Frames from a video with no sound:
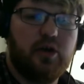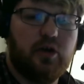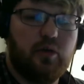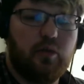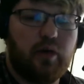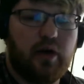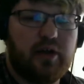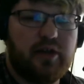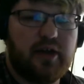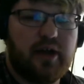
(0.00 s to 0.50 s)

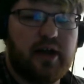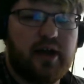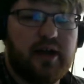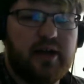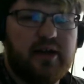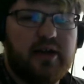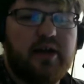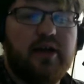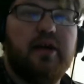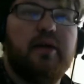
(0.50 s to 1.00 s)
whatnot.
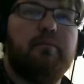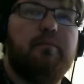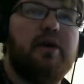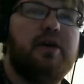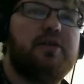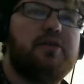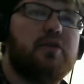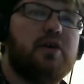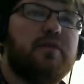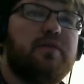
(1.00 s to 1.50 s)

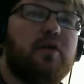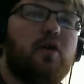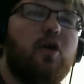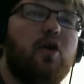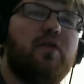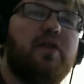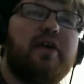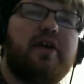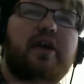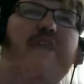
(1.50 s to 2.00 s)
Basically, if you
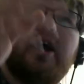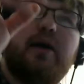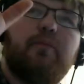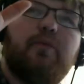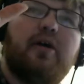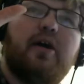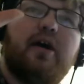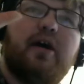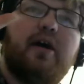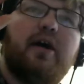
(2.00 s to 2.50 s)
hold the
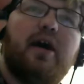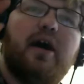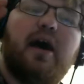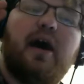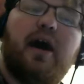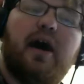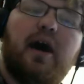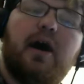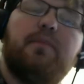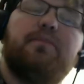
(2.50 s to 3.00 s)
camera
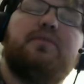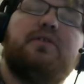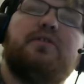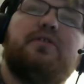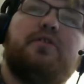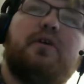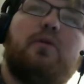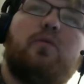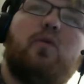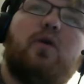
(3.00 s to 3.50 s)
up to
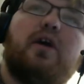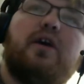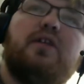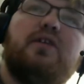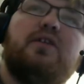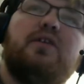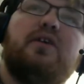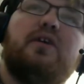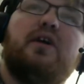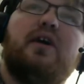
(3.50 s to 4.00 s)

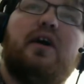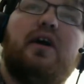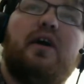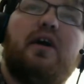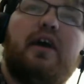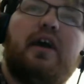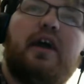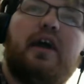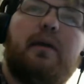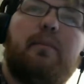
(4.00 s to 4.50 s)
someone,
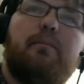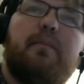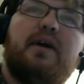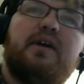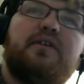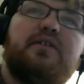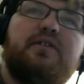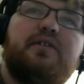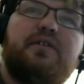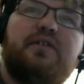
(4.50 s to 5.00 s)
it
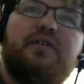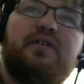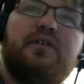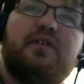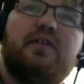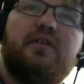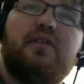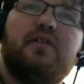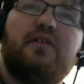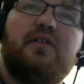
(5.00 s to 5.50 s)
makes
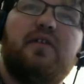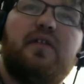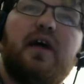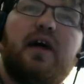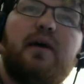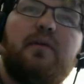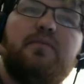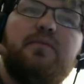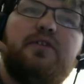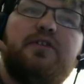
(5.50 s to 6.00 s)

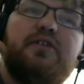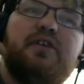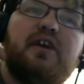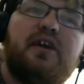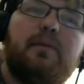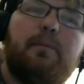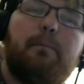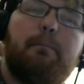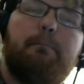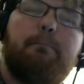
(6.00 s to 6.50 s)
them
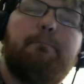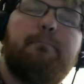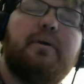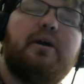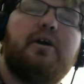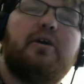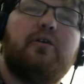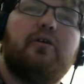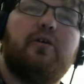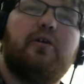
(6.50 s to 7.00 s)
seem
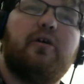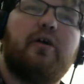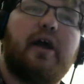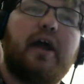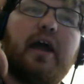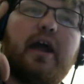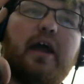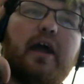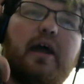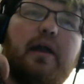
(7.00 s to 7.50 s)
bigger
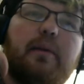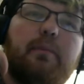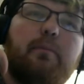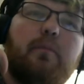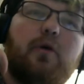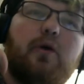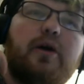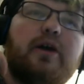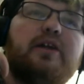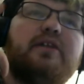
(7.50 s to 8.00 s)
and
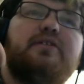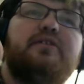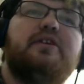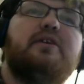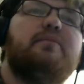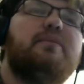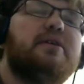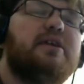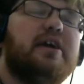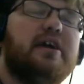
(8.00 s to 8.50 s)
more
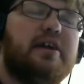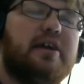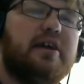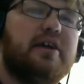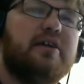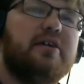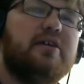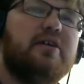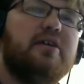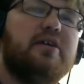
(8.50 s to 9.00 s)

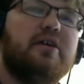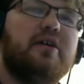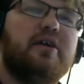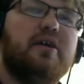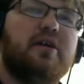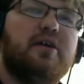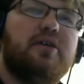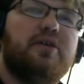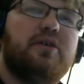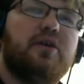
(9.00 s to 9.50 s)
intimidating.
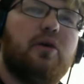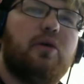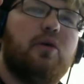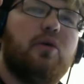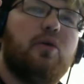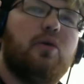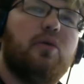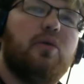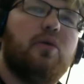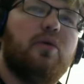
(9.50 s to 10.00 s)

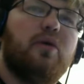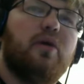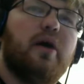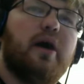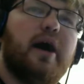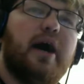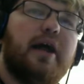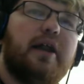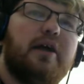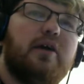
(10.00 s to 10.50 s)
So
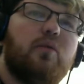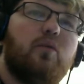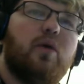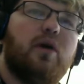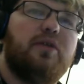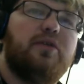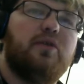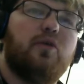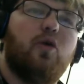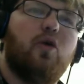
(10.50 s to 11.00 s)
I didn't
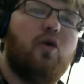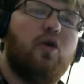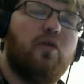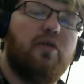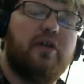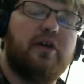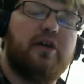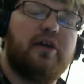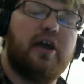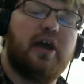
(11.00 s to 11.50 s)
want to hold
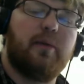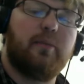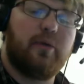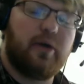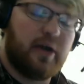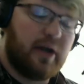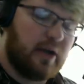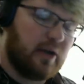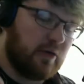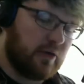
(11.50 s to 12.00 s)
the
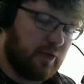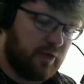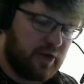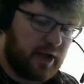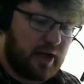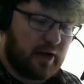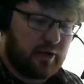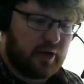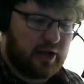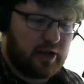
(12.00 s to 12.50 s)
camera angle
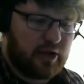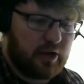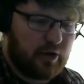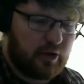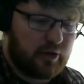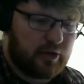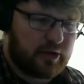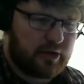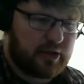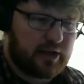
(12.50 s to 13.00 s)
down
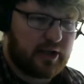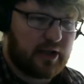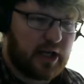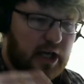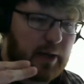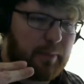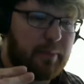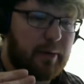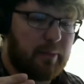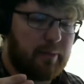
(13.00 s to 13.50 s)
here looking
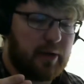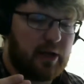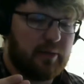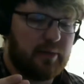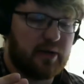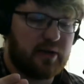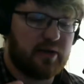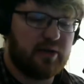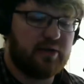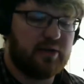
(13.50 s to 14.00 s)
up at me,
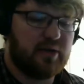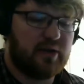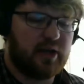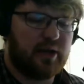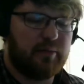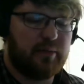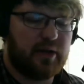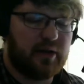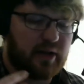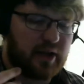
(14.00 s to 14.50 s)
because then
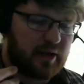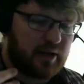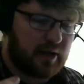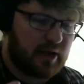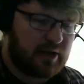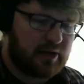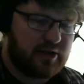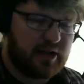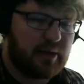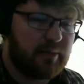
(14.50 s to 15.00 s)
I'd be, like,
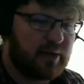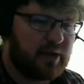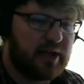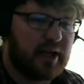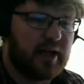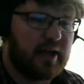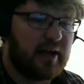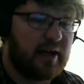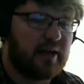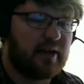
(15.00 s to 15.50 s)

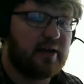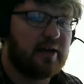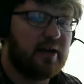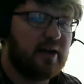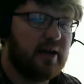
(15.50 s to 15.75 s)
intimidating,